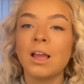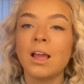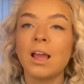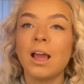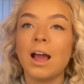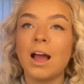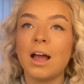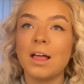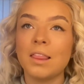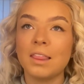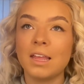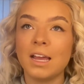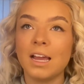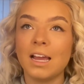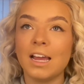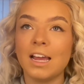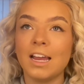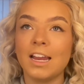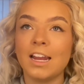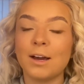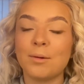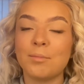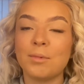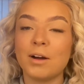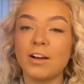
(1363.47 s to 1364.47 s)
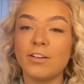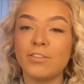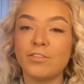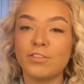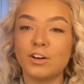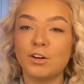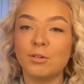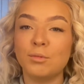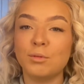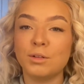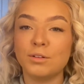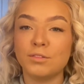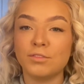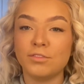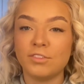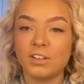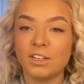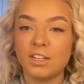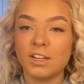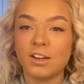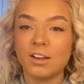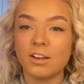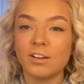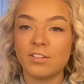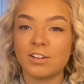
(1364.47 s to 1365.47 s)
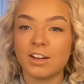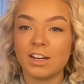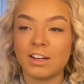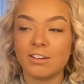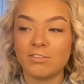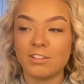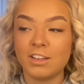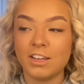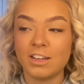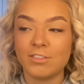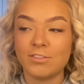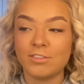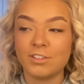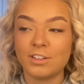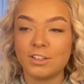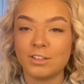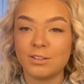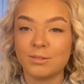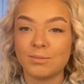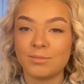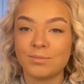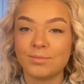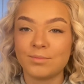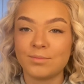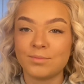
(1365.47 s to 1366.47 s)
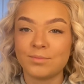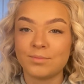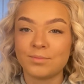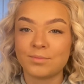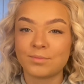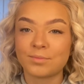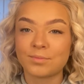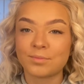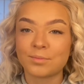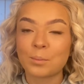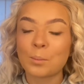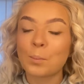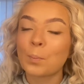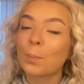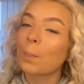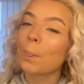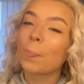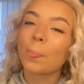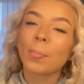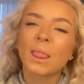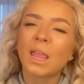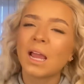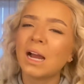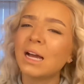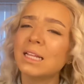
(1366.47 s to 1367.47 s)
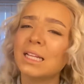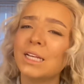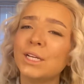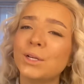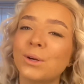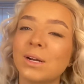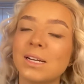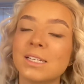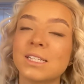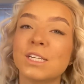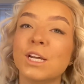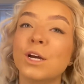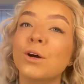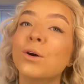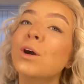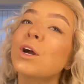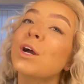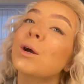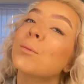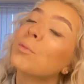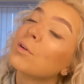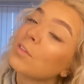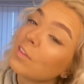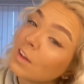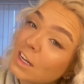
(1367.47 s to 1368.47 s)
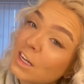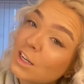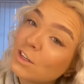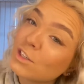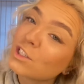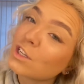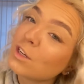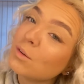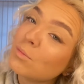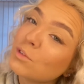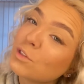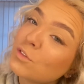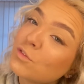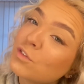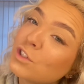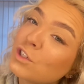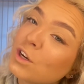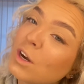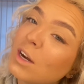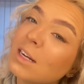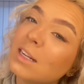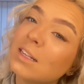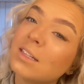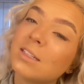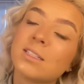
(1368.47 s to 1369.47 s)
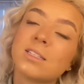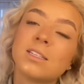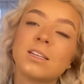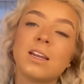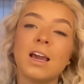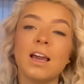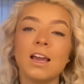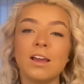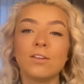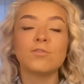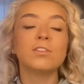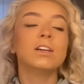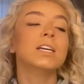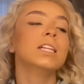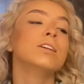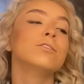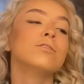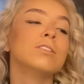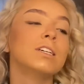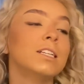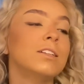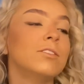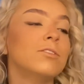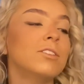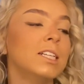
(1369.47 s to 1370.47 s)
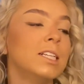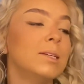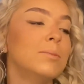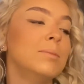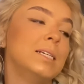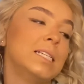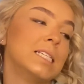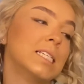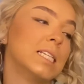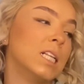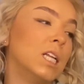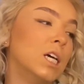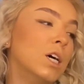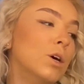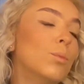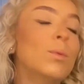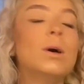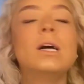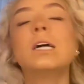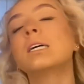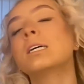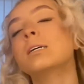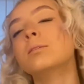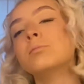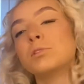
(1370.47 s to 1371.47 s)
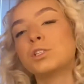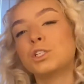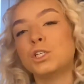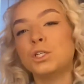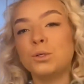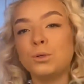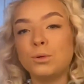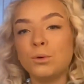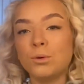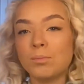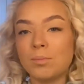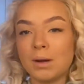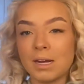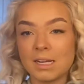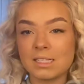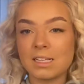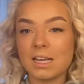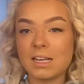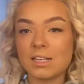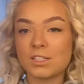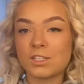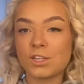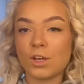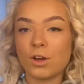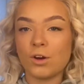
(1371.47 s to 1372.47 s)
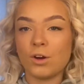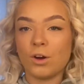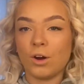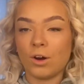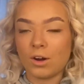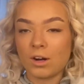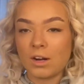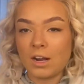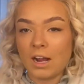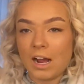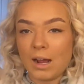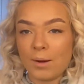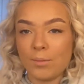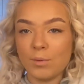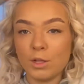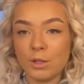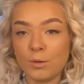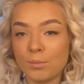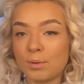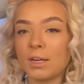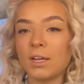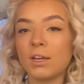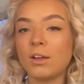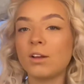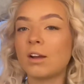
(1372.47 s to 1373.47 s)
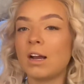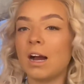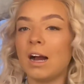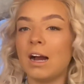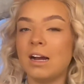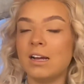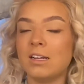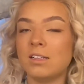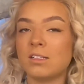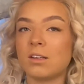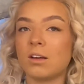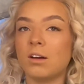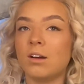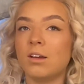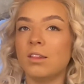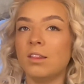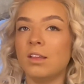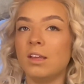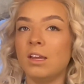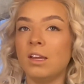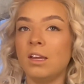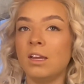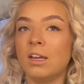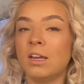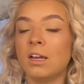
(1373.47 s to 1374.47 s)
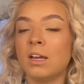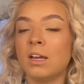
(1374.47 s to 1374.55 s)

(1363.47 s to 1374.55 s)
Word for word: and then i might film another video if i have the effort I'll let you guys know. But thank you so much for joining today. It really, really, really means a lot. Welcome to my TED Talk. I will update you guys on the